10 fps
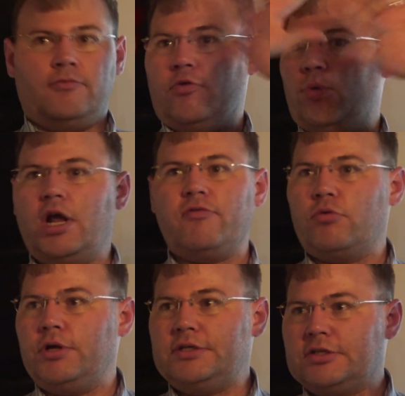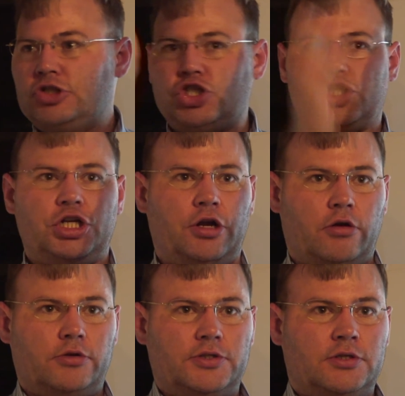for whatever reason,
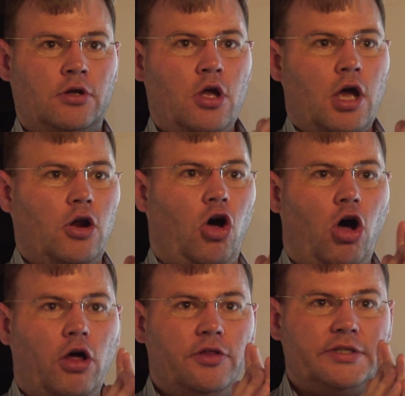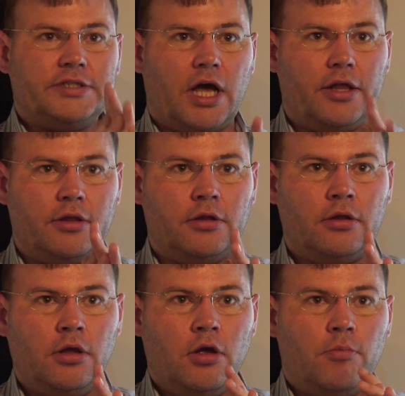shears. And all of a sudden,
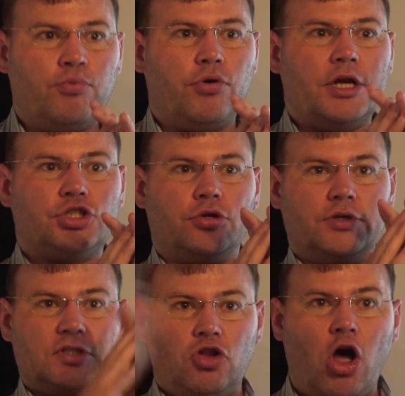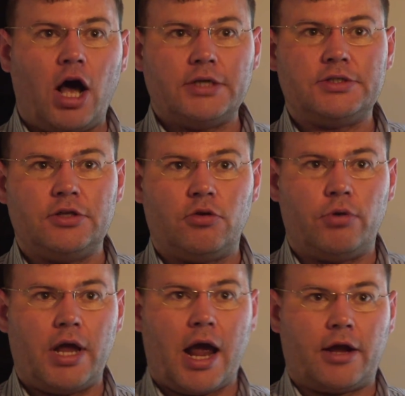pressure is lost in the
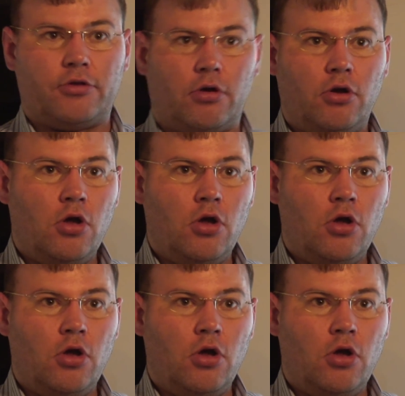reactor.